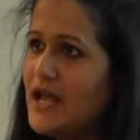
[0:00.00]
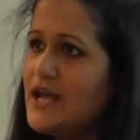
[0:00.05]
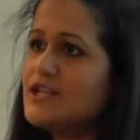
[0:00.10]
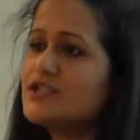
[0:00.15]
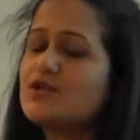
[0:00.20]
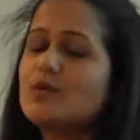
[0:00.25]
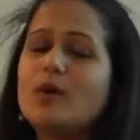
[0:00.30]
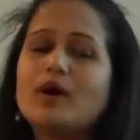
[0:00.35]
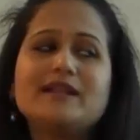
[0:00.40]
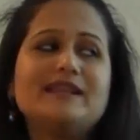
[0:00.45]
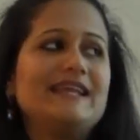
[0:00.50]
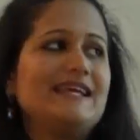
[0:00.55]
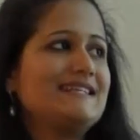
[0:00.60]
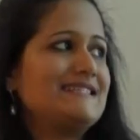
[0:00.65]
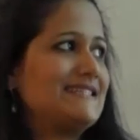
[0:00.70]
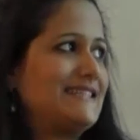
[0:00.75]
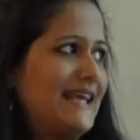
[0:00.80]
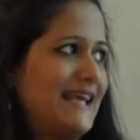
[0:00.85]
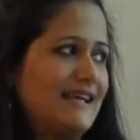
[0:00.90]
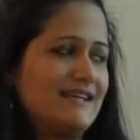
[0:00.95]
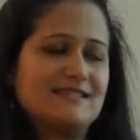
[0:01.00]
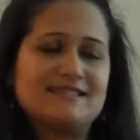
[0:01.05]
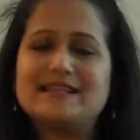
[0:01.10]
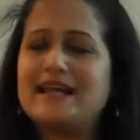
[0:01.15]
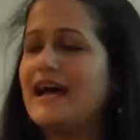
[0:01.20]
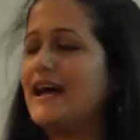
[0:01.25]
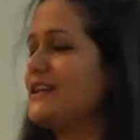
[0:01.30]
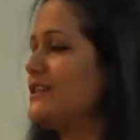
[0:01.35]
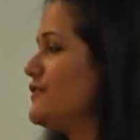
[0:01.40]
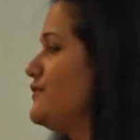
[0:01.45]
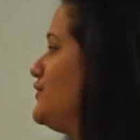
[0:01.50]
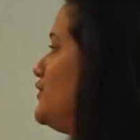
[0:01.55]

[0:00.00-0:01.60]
So what they see is that